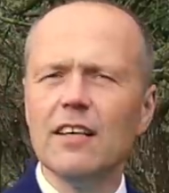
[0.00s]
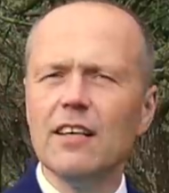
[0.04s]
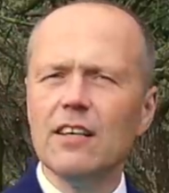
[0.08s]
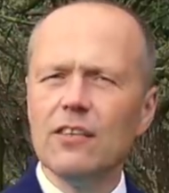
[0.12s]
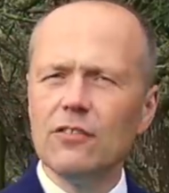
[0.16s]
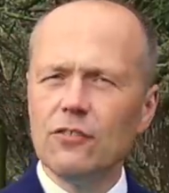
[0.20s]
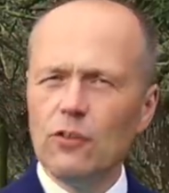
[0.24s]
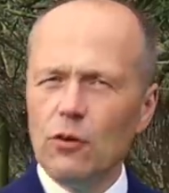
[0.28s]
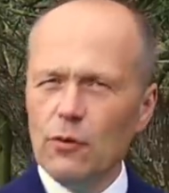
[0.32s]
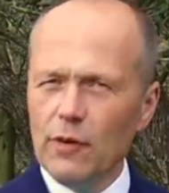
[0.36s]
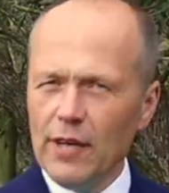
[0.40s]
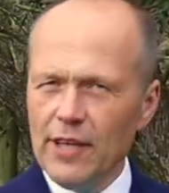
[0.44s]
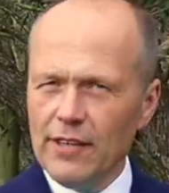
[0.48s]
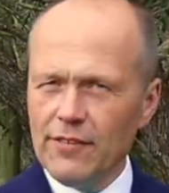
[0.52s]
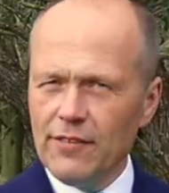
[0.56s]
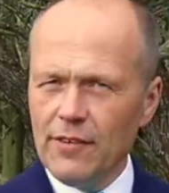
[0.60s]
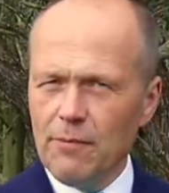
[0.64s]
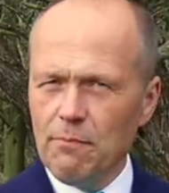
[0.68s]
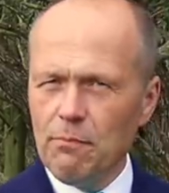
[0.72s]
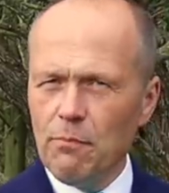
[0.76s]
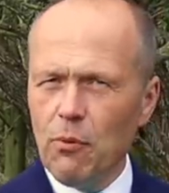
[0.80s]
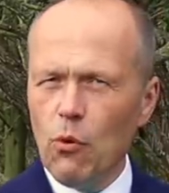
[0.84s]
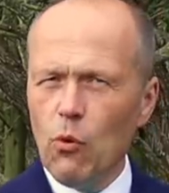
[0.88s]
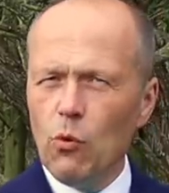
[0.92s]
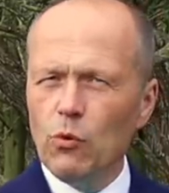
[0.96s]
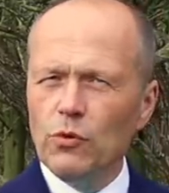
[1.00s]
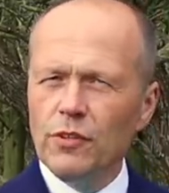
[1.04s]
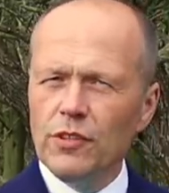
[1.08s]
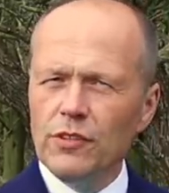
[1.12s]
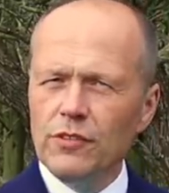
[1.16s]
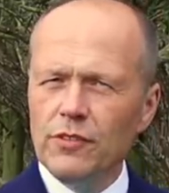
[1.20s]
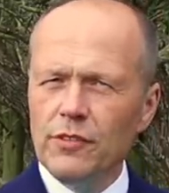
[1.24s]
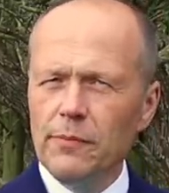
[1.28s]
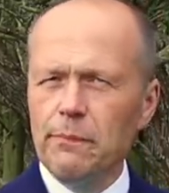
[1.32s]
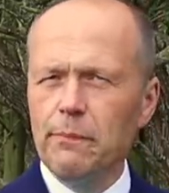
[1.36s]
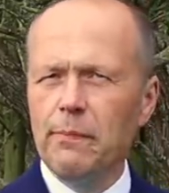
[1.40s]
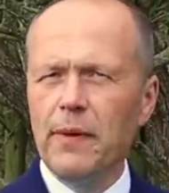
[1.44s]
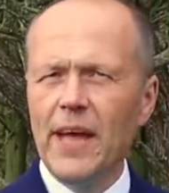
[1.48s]
So it's important
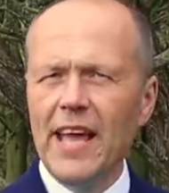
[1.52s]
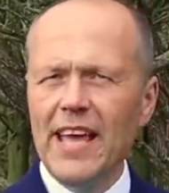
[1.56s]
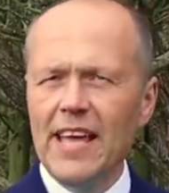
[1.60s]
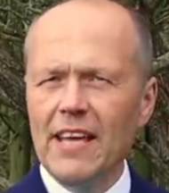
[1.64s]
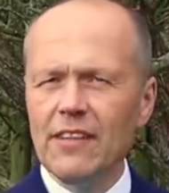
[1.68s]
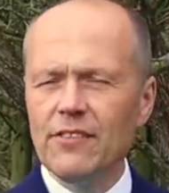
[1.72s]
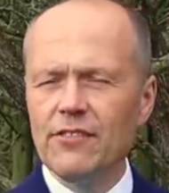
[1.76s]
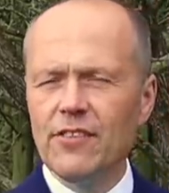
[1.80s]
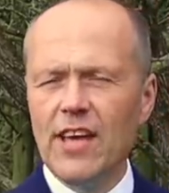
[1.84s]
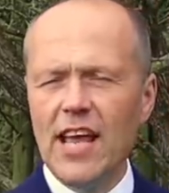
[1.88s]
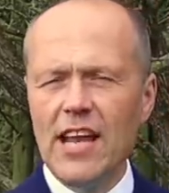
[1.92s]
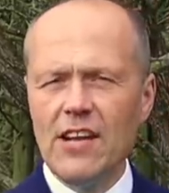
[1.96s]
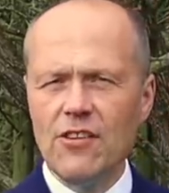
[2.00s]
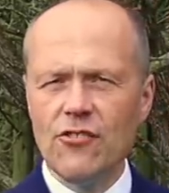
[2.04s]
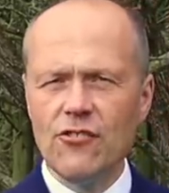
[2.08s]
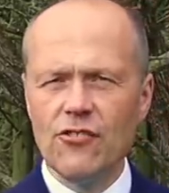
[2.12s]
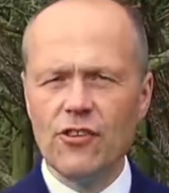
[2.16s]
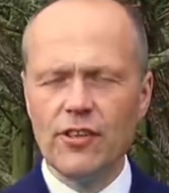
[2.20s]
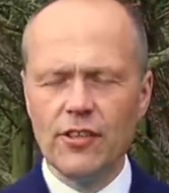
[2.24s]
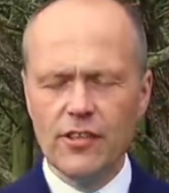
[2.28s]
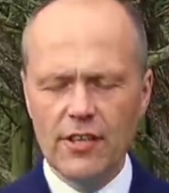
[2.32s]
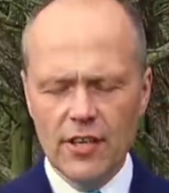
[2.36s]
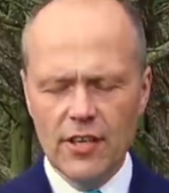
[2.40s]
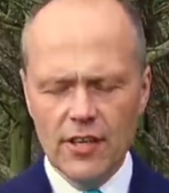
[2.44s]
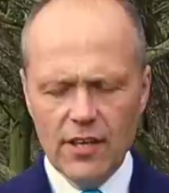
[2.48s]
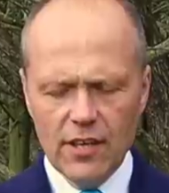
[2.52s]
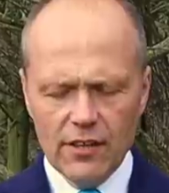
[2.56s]
to pay attention